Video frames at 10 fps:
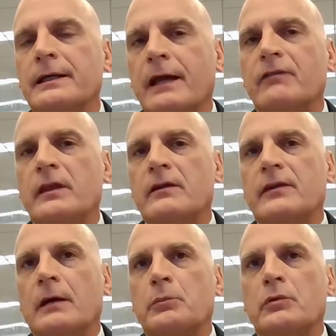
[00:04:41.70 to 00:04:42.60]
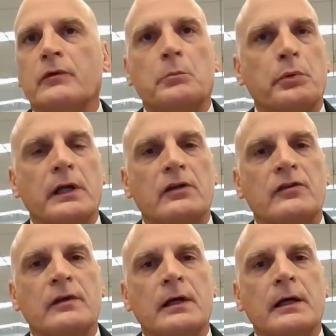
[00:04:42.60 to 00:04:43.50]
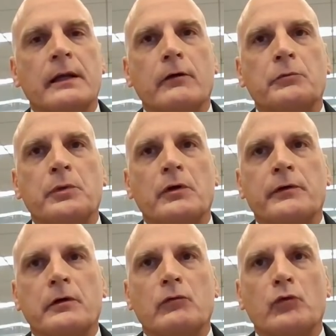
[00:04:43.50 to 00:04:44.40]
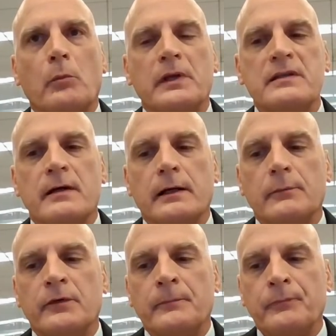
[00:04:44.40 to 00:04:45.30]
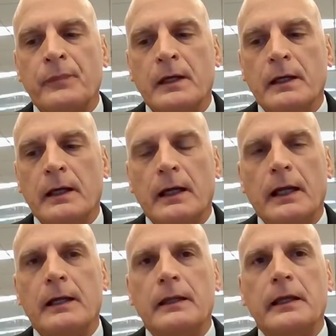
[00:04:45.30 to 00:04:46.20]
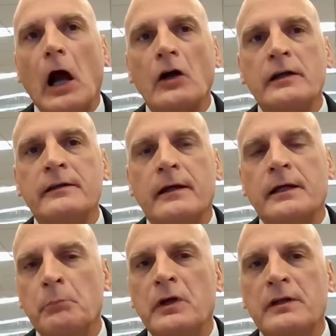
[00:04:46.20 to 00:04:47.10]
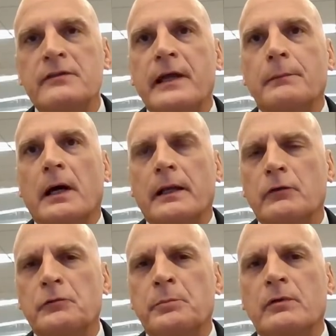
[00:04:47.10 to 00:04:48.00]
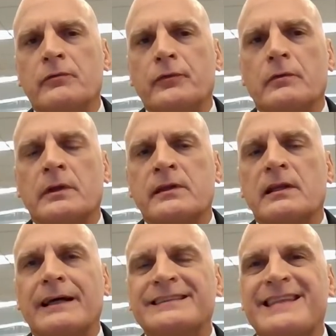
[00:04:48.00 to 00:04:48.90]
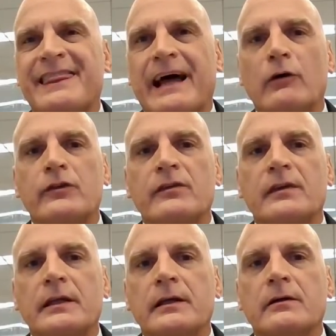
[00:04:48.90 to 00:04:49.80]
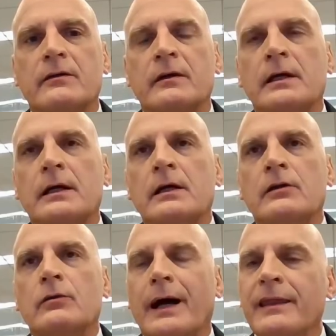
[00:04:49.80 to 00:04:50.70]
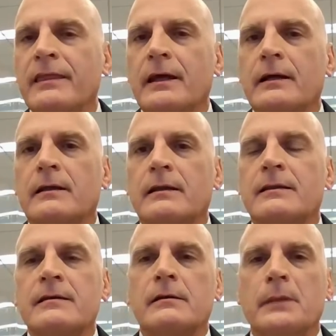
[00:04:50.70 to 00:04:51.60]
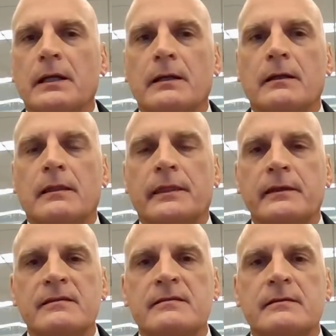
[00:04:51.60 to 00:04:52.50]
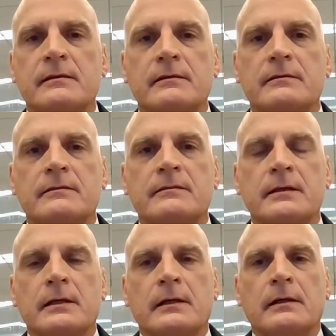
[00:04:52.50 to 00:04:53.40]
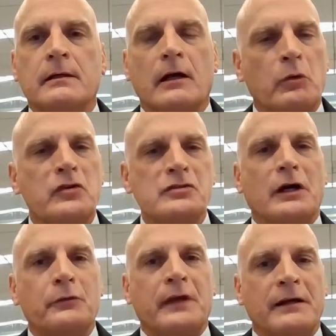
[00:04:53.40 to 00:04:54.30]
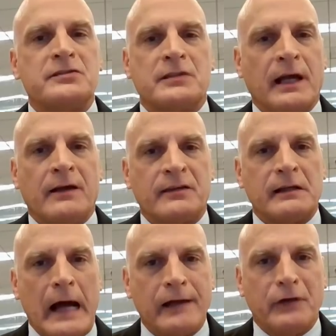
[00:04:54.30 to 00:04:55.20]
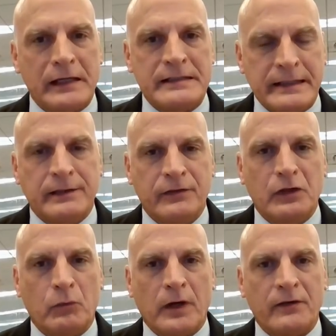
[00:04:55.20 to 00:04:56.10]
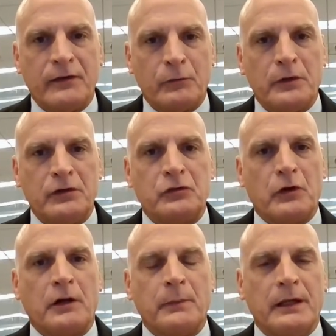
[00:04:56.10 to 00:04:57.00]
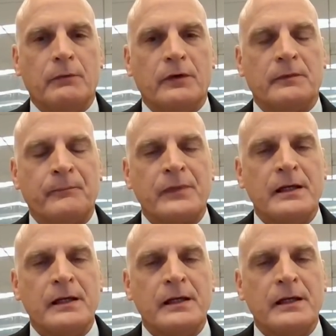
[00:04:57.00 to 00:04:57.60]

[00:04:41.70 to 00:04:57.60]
gave the example of a bridge that was built during Roman times. And the architect put his name on it. It was built to last thousands of years. So I think to me, this is the question I was asked live on TV once that really struck me was